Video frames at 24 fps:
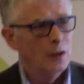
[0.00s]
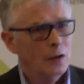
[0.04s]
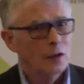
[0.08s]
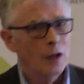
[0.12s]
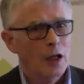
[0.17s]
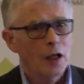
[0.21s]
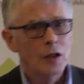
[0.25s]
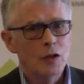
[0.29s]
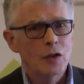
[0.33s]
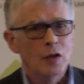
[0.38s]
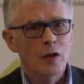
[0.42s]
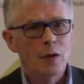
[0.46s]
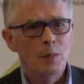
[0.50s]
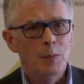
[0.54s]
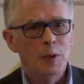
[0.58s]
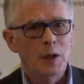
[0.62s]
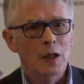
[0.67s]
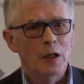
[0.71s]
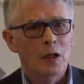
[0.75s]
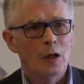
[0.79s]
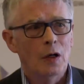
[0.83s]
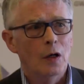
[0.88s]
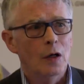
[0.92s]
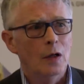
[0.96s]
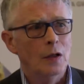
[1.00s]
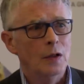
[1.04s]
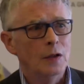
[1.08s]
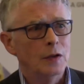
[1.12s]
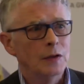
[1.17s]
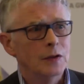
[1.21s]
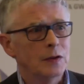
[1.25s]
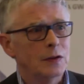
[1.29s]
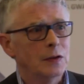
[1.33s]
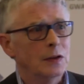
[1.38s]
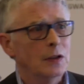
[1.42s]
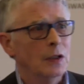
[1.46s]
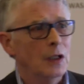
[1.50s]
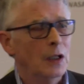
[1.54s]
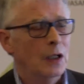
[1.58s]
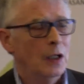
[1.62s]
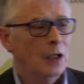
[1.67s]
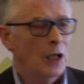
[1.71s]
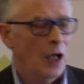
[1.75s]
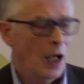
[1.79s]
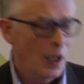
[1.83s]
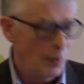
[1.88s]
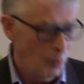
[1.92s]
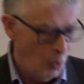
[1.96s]
largely because
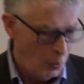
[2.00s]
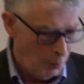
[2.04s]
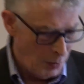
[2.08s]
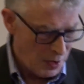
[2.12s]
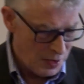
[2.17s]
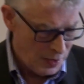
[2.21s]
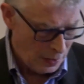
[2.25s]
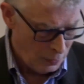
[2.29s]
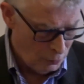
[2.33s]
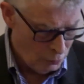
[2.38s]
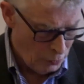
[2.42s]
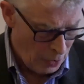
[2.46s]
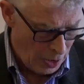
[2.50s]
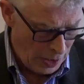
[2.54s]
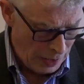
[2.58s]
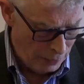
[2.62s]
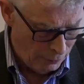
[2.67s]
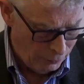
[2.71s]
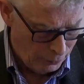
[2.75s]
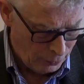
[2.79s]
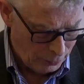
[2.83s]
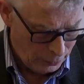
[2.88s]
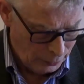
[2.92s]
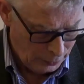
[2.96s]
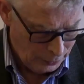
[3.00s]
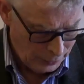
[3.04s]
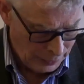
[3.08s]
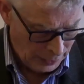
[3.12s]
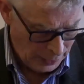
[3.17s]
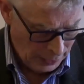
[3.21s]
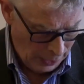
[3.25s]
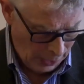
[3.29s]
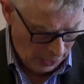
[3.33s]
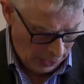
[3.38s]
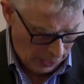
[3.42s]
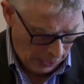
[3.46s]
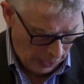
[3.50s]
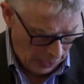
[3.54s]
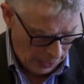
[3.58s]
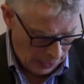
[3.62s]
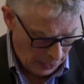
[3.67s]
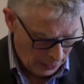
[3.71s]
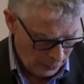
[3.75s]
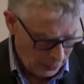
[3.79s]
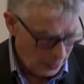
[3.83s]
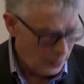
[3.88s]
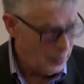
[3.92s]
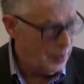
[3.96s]
I'm almost unrivaled
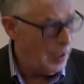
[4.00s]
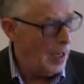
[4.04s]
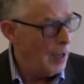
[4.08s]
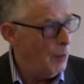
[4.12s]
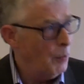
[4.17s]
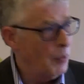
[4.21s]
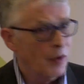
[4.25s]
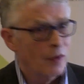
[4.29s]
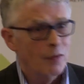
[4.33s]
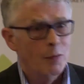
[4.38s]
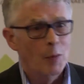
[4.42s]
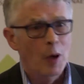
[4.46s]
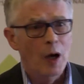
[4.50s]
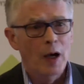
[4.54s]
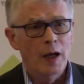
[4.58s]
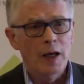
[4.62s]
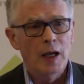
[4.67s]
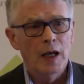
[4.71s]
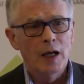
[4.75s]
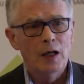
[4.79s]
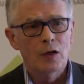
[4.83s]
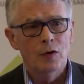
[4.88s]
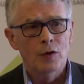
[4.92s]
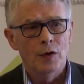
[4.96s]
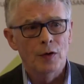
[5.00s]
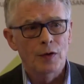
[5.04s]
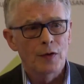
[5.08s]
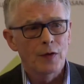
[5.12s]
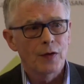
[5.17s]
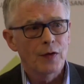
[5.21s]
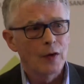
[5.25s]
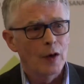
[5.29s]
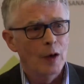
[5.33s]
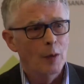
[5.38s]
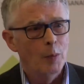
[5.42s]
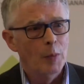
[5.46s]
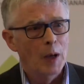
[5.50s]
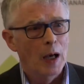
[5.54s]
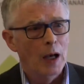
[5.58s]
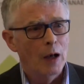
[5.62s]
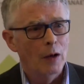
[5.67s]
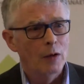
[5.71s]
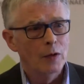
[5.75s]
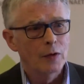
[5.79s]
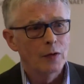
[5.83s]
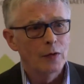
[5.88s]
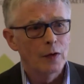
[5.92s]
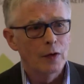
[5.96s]
in the depth of my ignorance
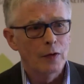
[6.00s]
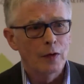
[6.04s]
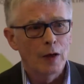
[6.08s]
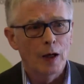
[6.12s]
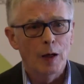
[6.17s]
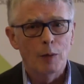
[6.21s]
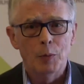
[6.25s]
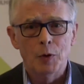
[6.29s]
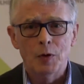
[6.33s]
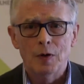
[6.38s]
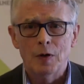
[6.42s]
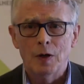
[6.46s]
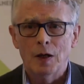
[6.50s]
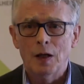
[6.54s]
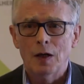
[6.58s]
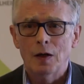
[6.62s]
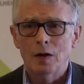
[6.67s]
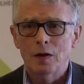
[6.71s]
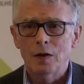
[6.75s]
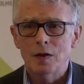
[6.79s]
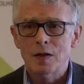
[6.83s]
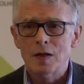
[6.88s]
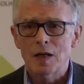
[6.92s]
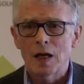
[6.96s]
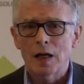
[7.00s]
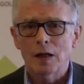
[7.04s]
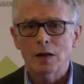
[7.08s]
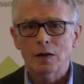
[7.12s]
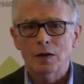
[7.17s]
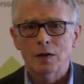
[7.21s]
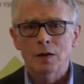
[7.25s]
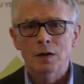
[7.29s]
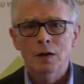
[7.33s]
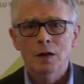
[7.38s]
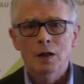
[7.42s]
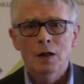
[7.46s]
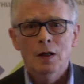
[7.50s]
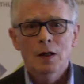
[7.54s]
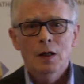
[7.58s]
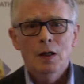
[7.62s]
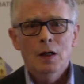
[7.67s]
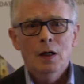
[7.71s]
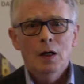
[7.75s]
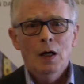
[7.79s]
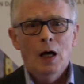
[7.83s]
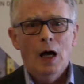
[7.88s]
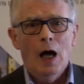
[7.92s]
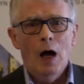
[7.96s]
about that particular sector.
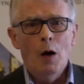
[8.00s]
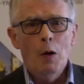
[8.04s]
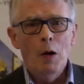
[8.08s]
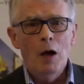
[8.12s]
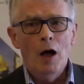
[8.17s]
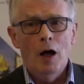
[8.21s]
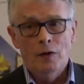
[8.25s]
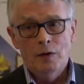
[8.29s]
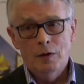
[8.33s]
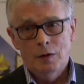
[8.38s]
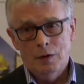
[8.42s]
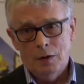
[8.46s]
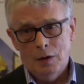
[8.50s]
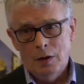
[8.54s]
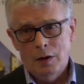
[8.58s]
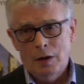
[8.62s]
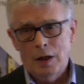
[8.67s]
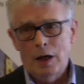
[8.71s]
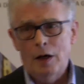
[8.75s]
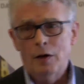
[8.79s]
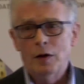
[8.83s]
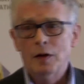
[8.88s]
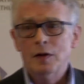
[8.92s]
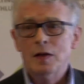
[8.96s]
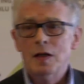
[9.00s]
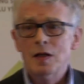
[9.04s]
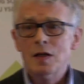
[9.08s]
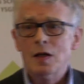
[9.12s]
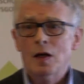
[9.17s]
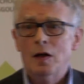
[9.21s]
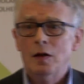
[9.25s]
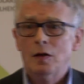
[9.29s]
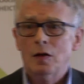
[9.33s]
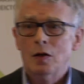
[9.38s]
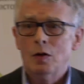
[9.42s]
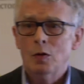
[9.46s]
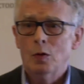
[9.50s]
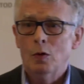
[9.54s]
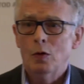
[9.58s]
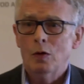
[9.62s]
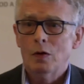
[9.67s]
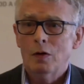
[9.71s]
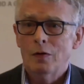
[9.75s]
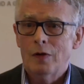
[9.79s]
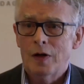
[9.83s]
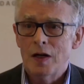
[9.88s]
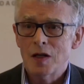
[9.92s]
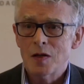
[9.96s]
However, and Geraint is going to
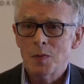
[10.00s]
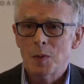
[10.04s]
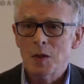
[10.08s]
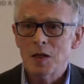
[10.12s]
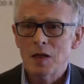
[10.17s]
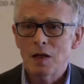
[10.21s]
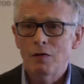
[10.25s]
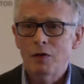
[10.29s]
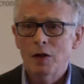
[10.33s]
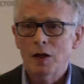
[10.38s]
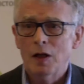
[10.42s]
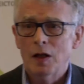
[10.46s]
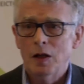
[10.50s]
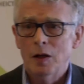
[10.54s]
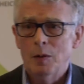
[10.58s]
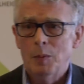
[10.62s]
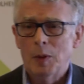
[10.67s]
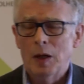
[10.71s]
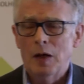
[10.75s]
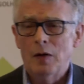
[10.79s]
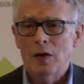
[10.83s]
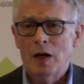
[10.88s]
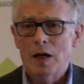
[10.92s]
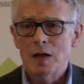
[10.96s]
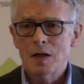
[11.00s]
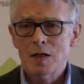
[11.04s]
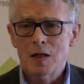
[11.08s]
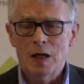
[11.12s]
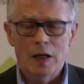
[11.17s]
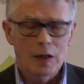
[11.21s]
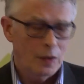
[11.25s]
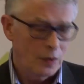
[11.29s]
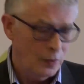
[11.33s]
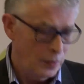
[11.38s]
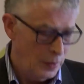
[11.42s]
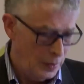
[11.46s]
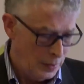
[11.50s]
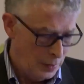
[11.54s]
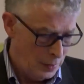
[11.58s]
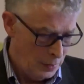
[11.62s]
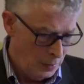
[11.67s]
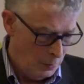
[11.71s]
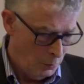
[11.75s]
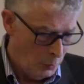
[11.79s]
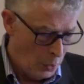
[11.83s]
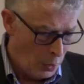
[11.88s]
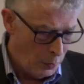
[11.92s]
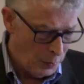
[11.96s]
talk very specifically about that sector in
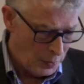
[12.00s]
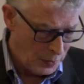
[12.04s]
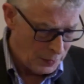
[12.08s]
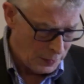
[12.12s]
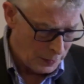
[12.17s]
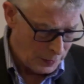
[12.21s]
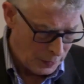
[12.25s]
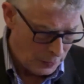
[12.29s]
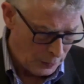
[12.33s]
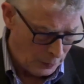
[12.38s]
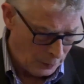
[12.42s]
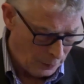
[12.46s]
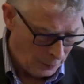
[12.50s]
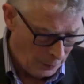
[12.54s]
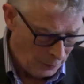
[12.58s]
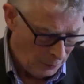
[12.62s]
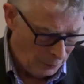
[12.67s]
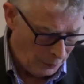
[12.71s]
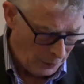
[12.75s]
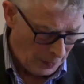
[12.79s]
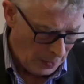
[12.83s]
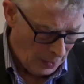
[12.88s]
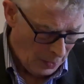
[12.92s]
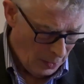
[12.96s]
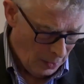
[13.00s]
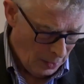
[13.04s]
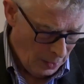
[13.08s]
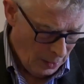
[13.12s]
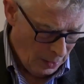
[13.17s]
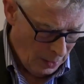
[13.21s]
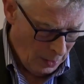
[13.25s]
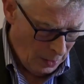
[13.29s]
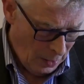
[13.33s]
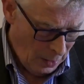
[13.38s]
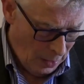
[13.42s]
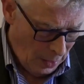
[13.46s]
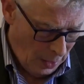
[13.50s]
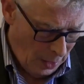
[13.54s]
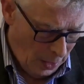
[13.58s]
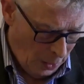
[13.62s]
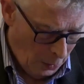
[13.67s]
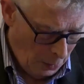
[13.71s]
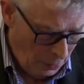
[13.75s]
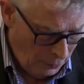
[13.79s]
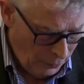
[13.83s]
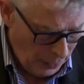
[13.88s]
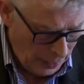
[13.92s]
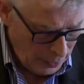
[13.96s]
a moment or two.
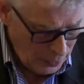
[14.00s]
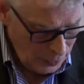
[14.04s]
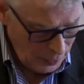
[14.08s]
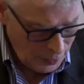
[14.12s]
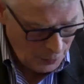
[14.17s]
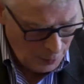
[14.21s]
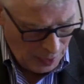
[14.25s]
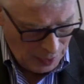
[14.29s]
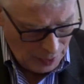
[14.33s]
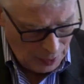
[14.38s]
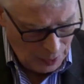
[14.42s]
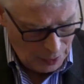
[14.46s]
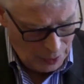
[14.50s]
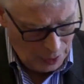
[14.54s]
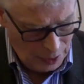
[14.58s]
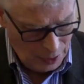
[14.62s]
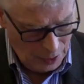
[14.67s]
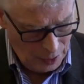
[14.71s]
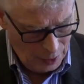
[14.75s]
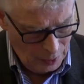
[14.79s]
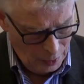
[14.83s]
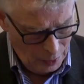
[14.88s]
However, I'll just make